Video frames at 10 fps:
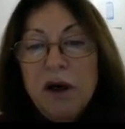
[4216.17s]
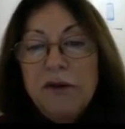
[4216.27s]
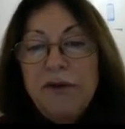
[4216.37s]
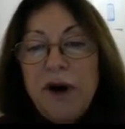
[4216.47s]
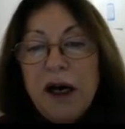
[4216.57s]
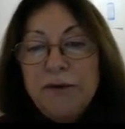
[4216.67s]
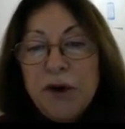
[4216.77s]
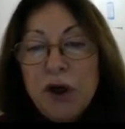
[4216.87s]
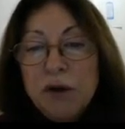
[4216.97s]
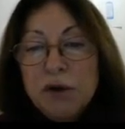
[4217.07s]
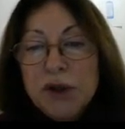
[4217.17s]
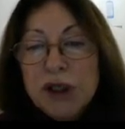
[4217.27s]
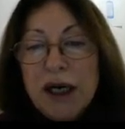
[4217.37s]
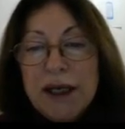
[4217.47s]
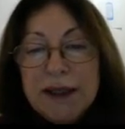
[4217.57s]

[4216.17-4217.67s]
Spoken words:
5 Hertz are